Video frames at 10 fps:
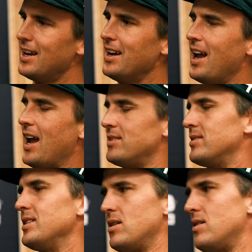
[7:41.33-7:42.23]
And
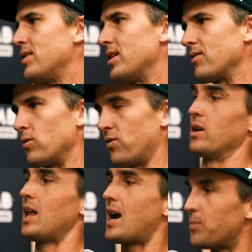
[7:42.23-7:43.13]
you know, I think for a
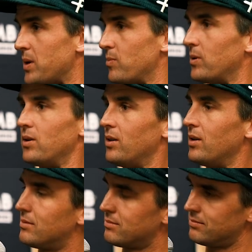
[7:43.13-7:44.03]
lot of
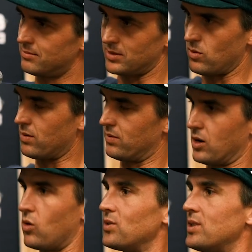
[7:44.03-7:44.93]
people, the
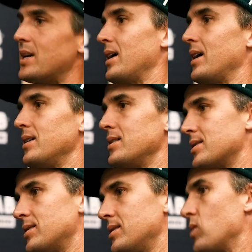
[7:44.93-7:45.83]
golden ticket is
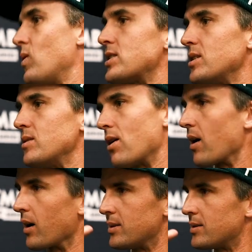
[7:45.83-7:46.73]
the question
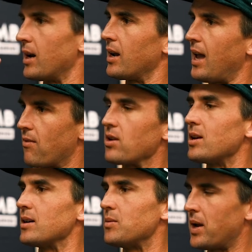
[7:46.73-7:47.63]
mark. It's like
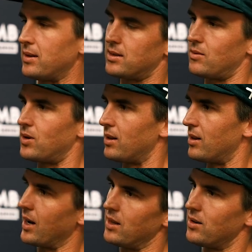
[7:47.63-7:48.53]
everything depends on whether
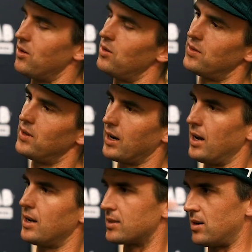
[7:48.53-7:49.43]
they get the golden
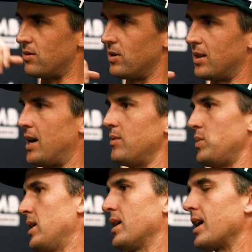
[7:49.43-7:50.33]
ticket. So with that
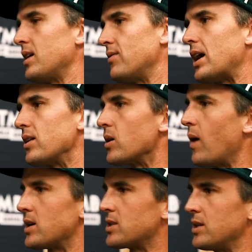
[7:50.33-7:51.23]
being kind of out of the
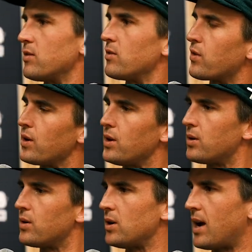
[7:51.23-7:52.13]
question for
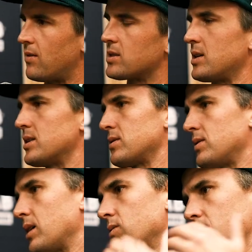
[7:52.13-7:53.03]
you, do you have a sense of
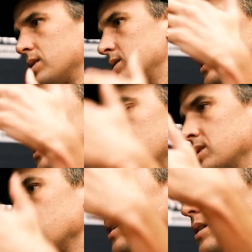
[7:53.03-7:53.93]
like what the season's
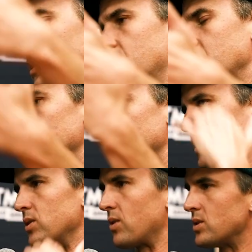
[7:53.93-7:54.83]
going to look like building
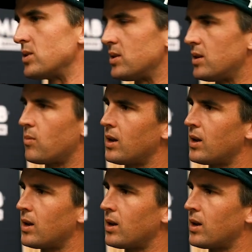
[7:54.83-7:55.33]
towards UTMB?